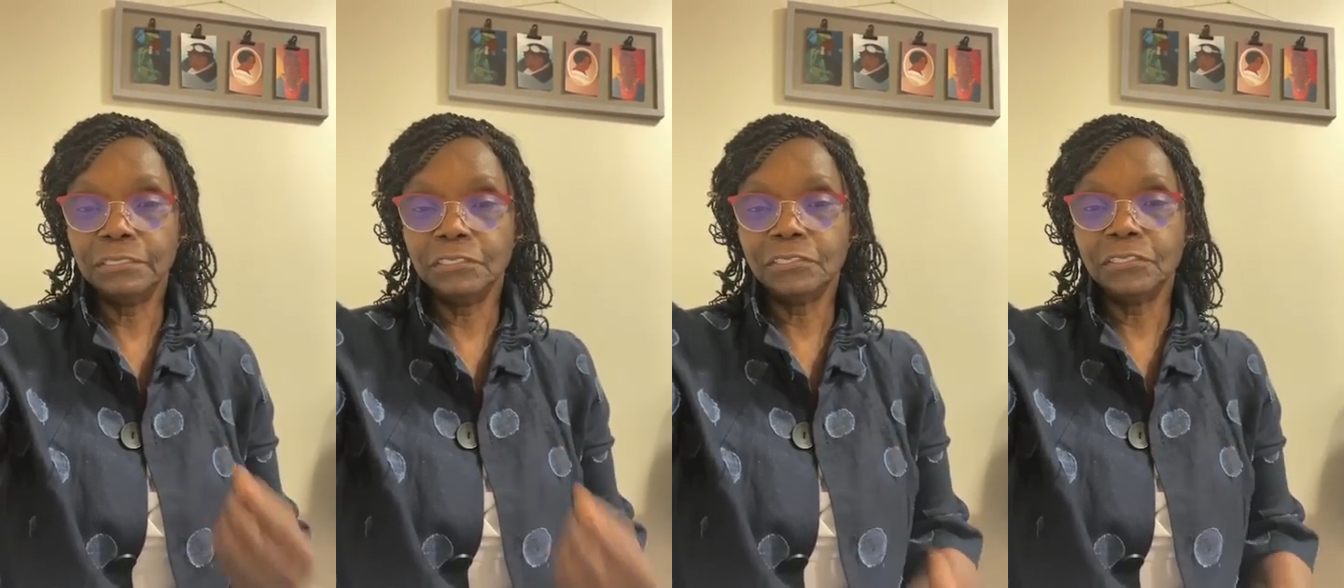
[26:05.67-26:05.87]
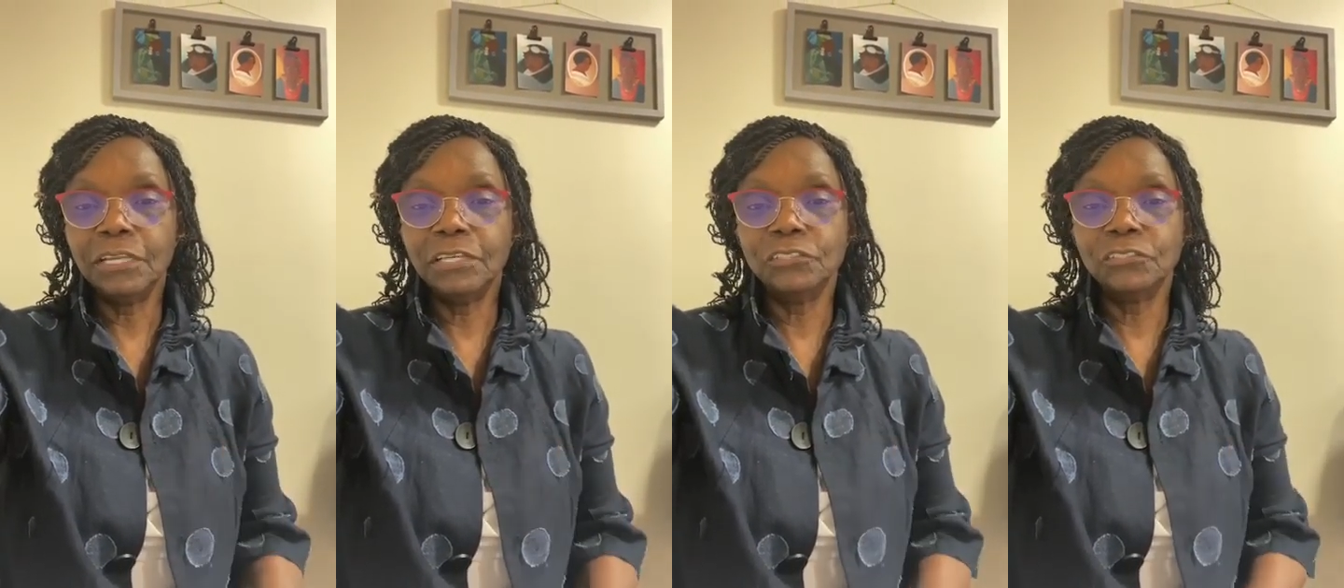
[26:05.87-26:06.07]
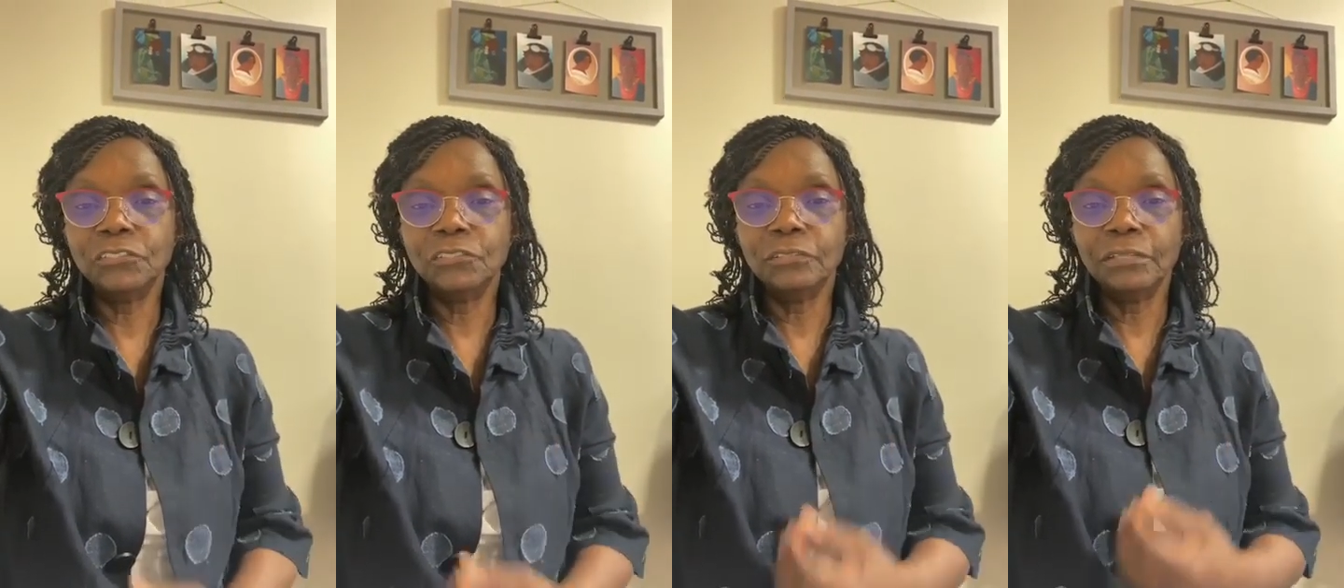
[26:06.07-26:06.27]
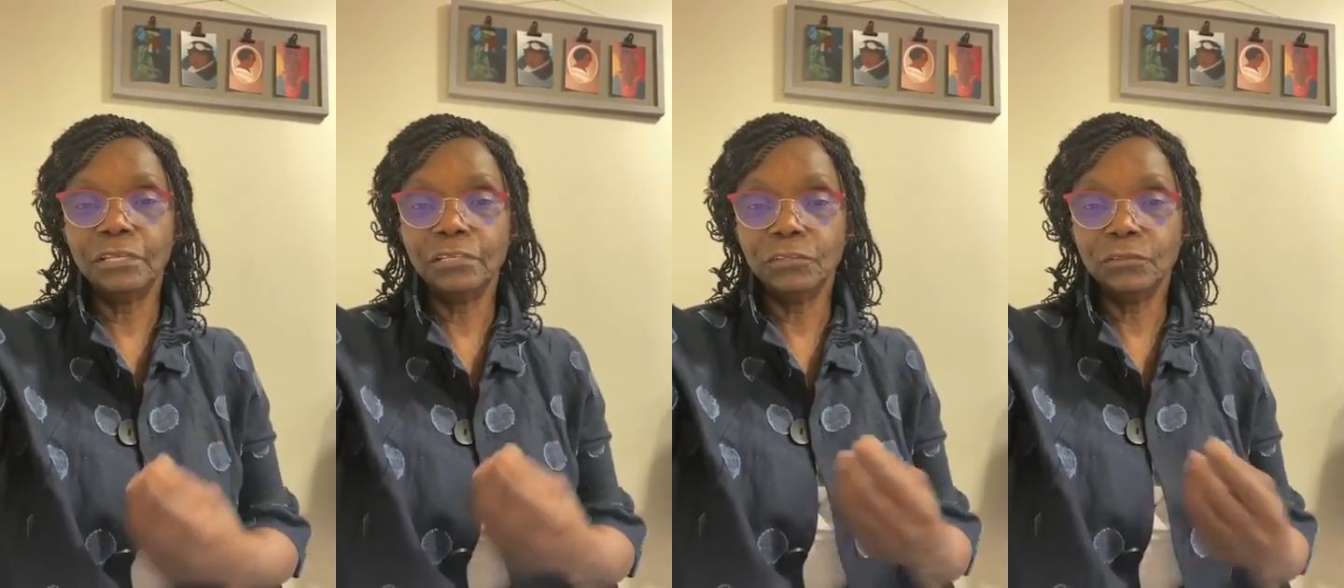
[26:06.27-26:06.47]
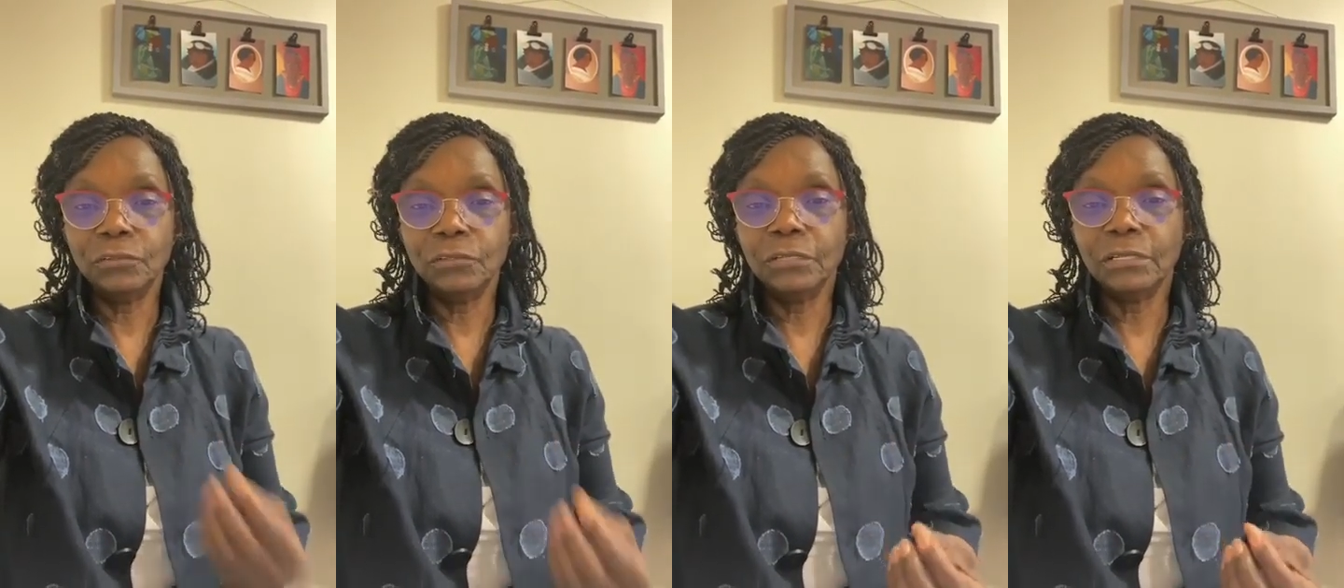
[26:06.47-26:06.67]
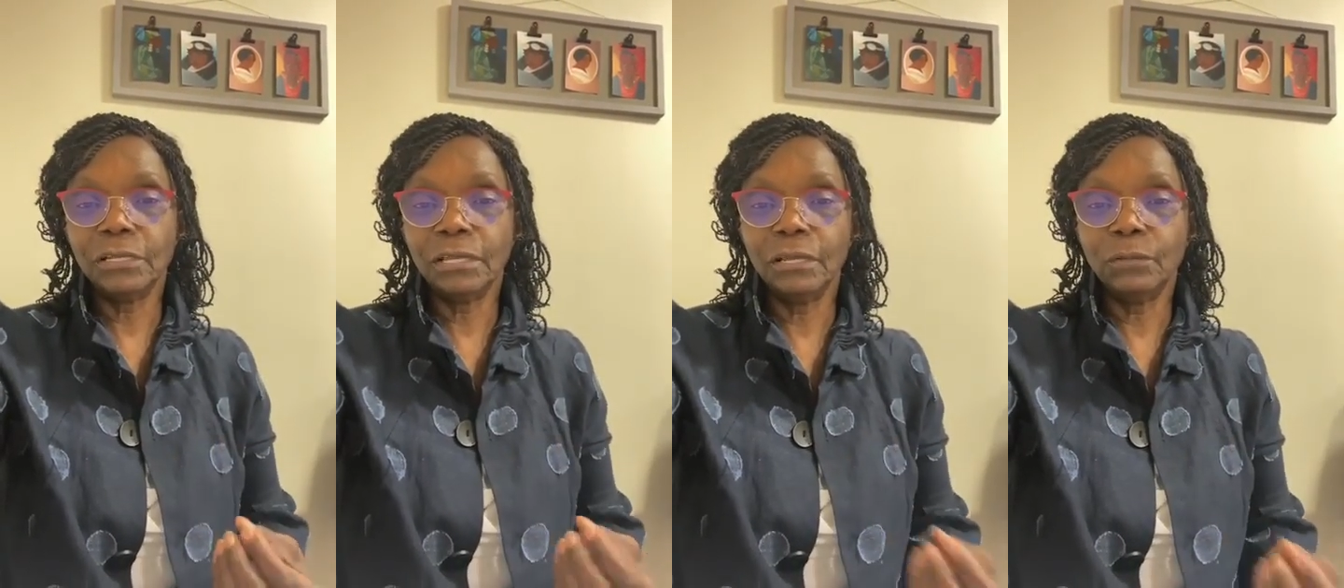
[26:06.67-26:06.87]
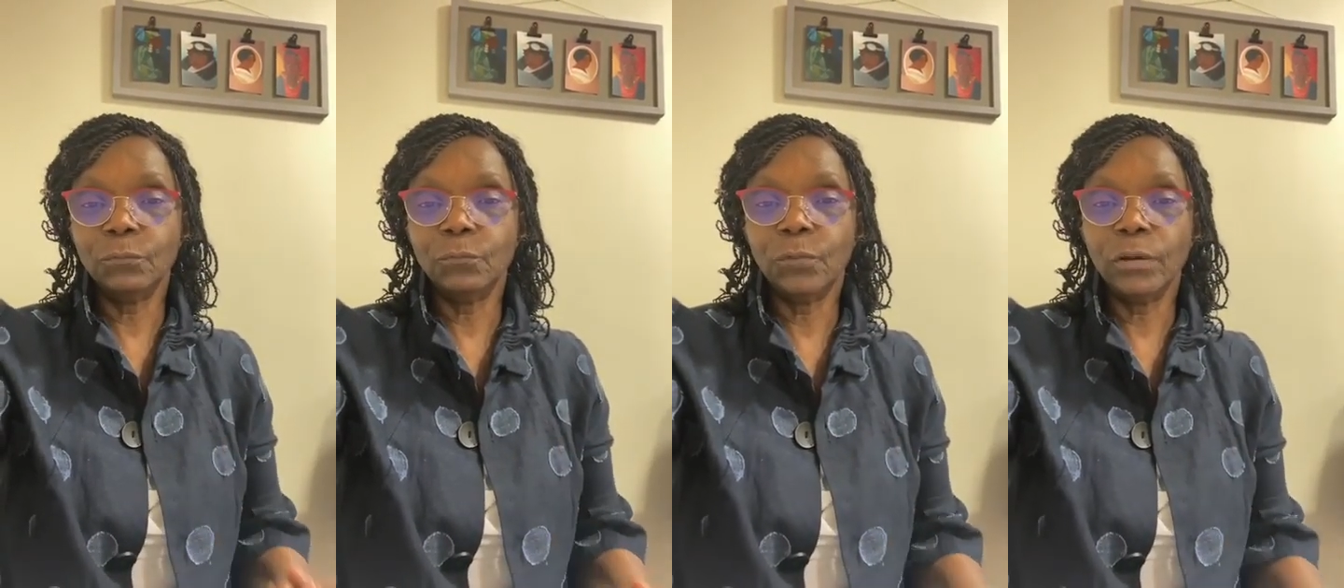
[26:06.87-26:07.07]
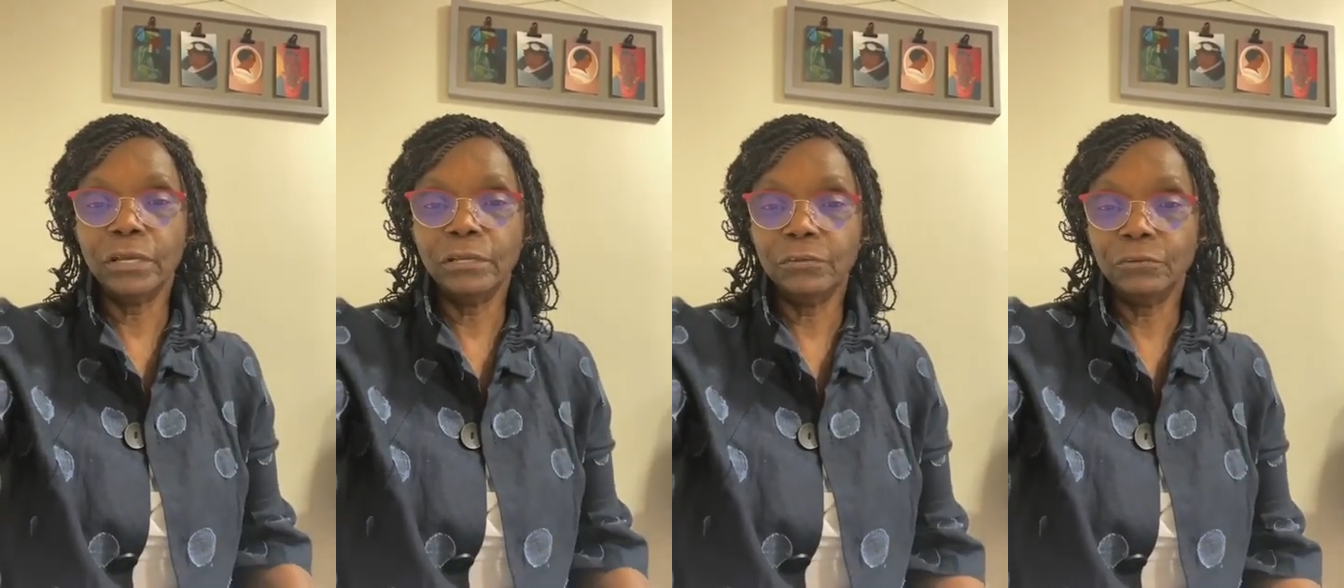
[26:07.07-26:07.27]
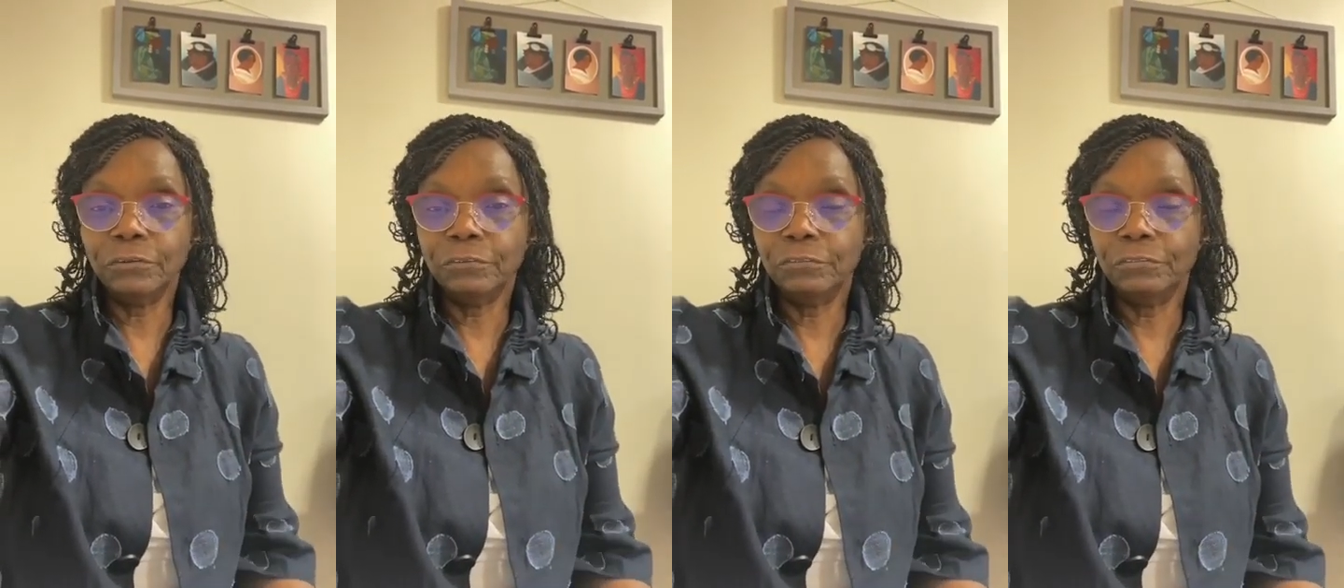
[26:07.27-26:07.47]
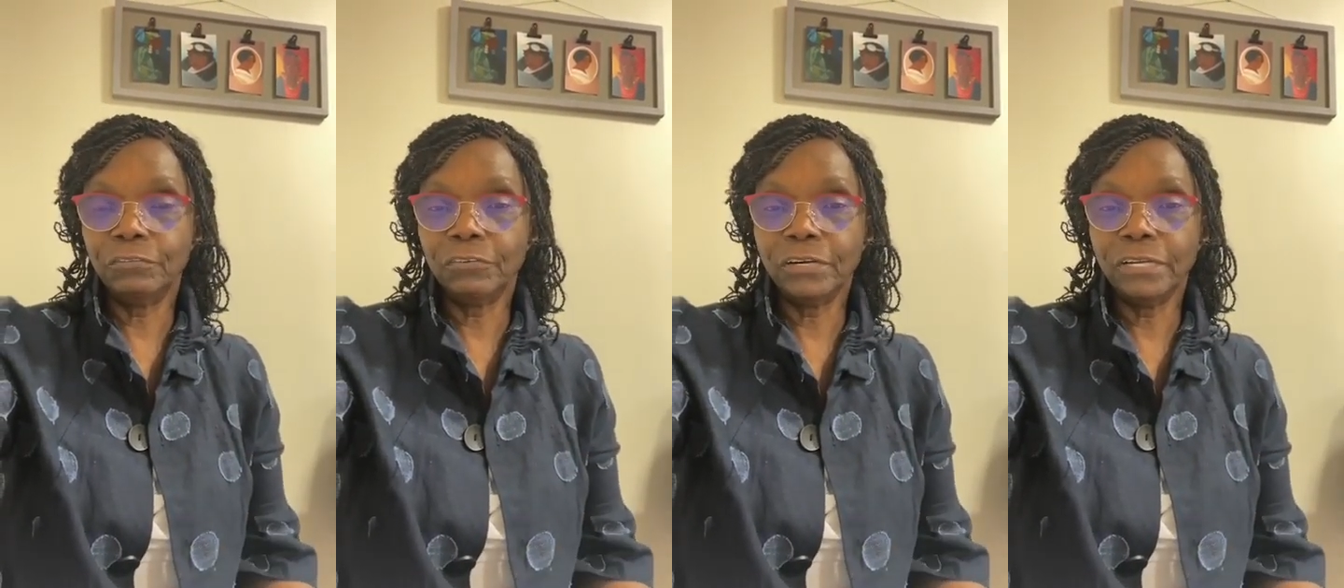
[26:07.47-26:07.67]
essential that you look at why
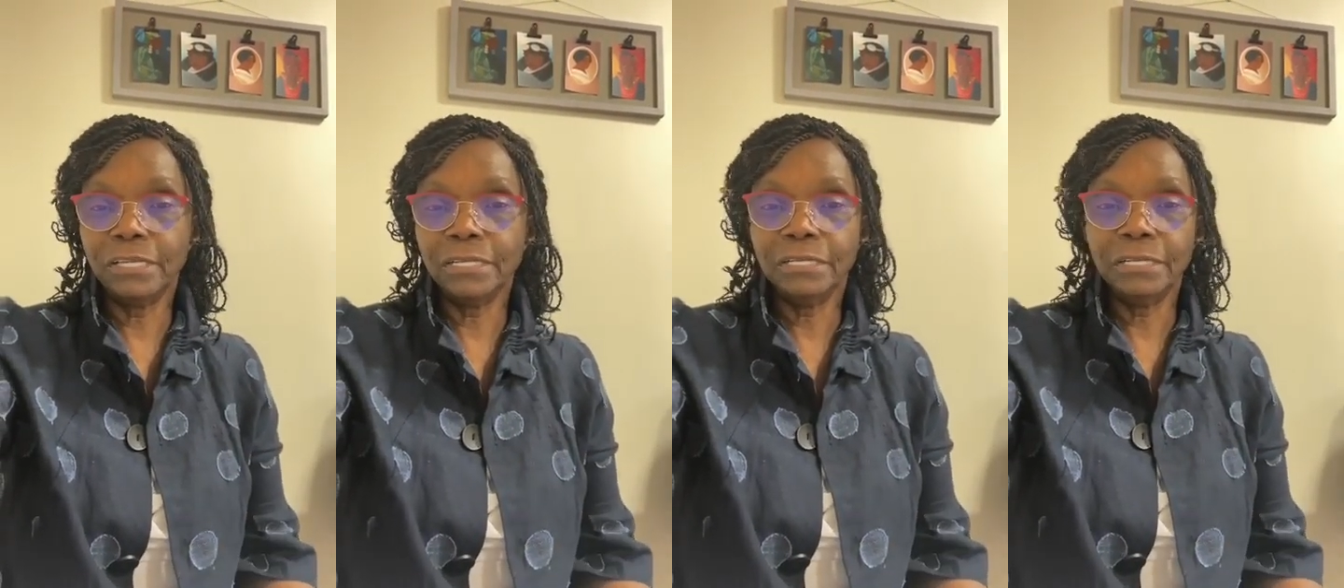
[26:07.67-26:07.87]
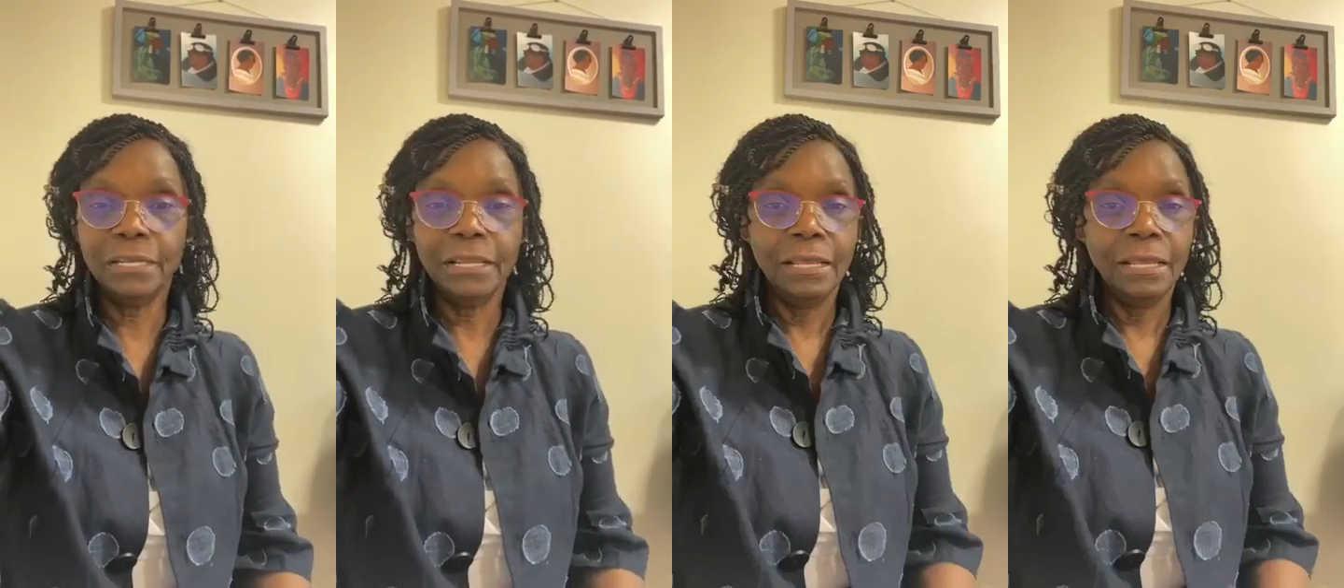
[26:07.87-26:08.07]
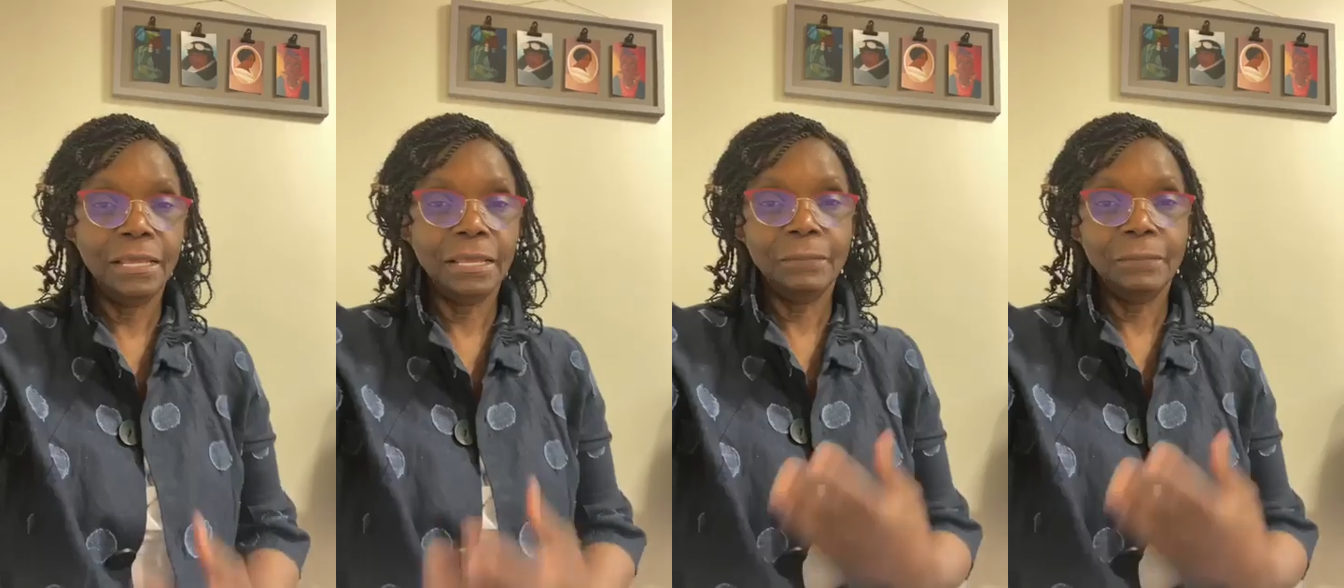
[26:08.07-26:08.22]
you're afraid.